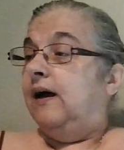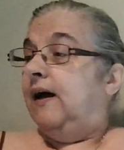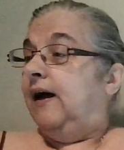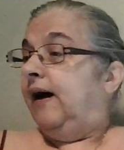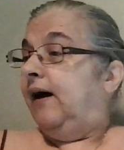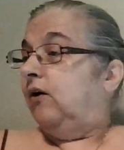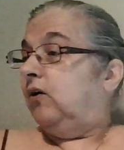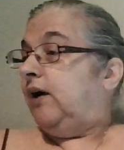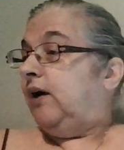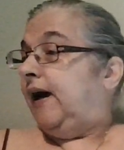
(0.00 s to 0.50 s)

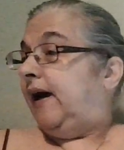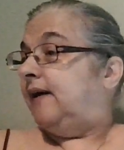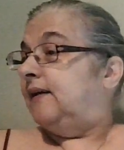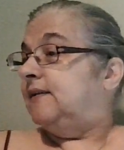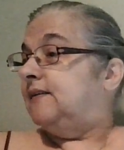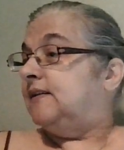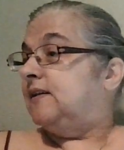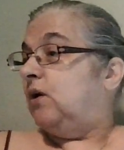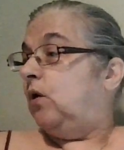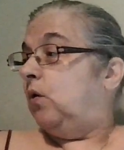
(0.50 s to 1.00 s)
Okay,
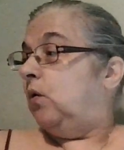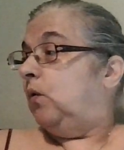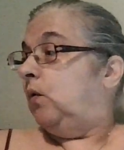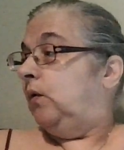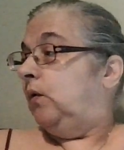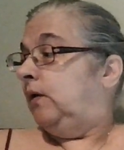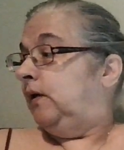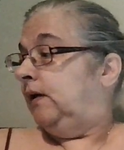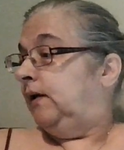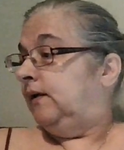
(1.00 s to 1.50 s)
so
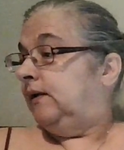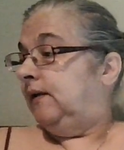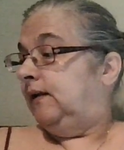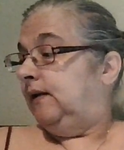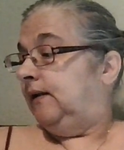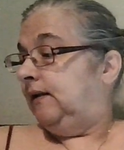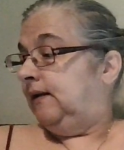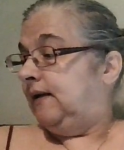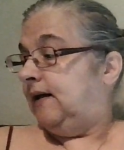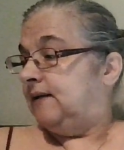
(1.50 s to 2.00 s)

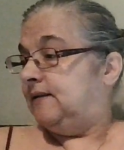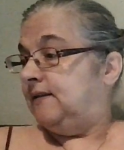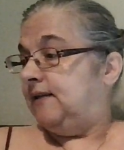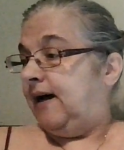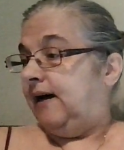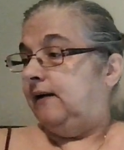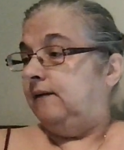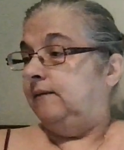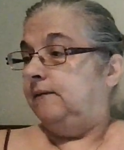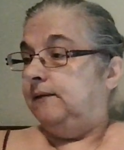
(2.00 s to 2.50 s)
that's
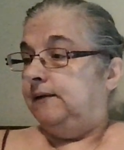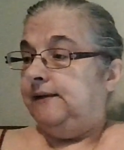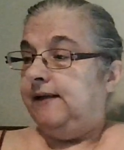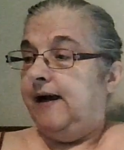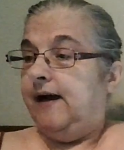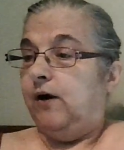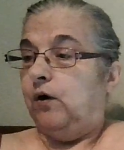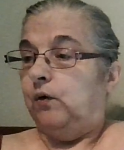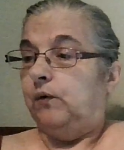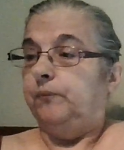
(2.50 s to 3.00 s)
that.
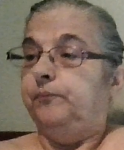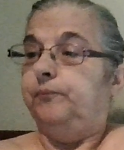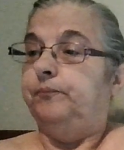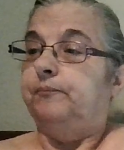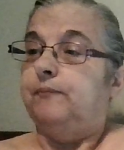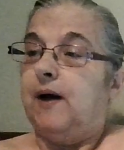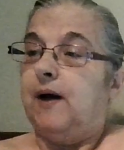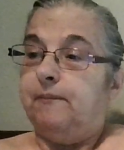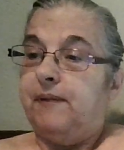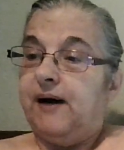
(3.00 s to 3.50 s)
Now,
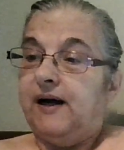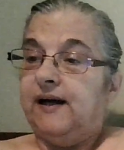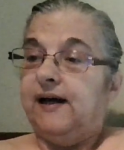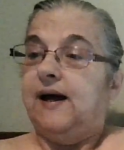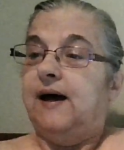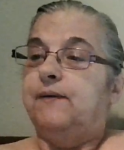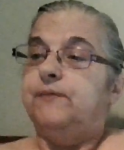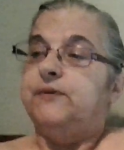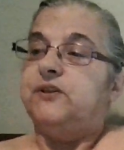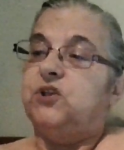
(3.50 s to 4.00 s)
my bucket
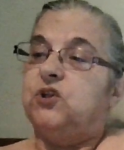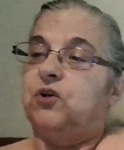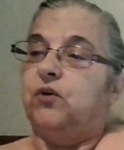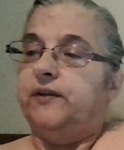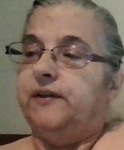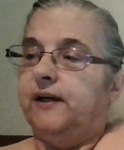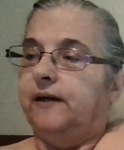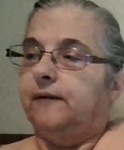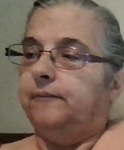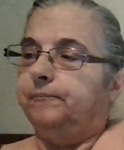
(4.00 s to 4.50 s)
I was showing
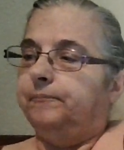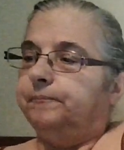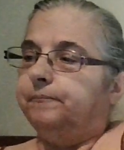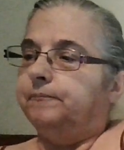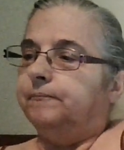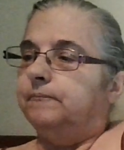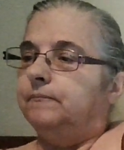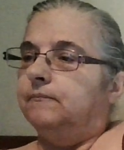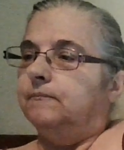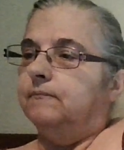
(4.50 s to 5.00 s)
you.
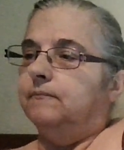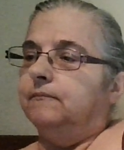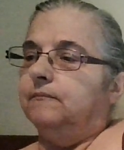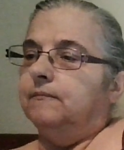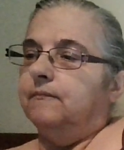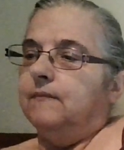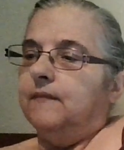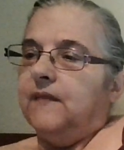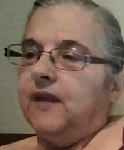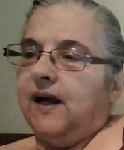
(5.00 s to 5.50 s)

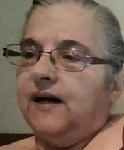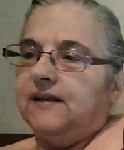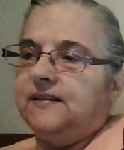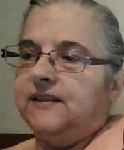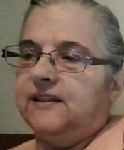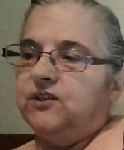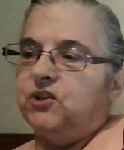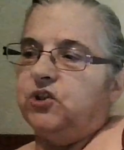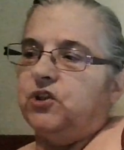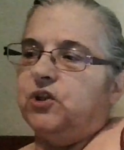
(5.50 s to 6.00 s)
I
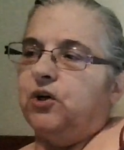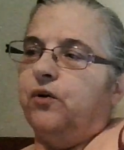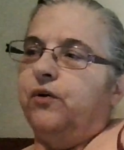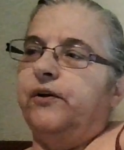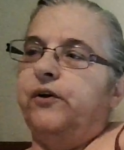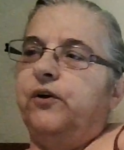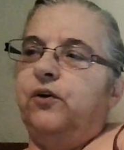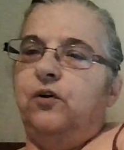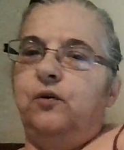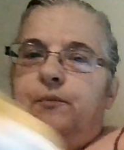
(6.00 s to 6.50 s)
did show
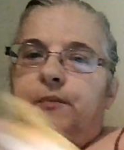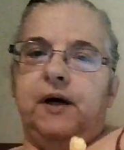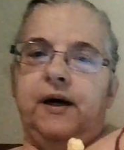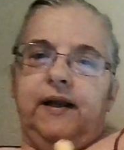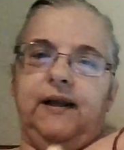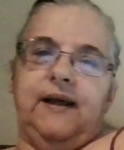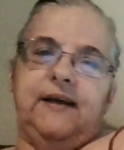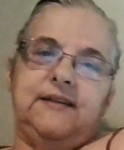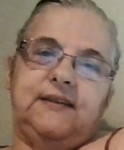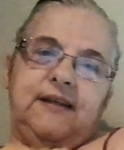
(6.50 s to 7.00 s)
you my
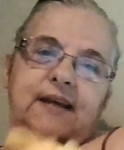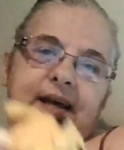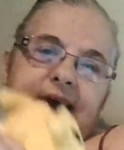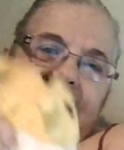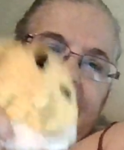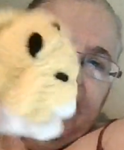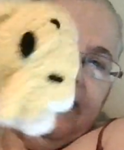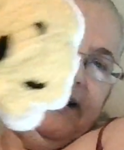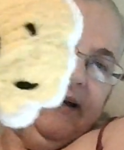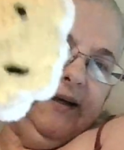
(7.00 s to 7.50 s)
lazy
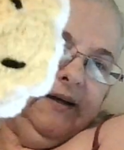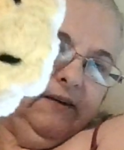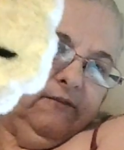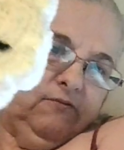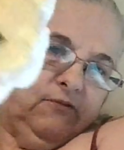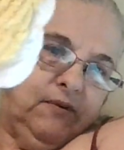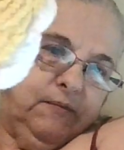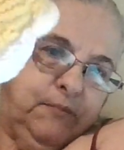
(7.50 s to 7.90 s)
egg from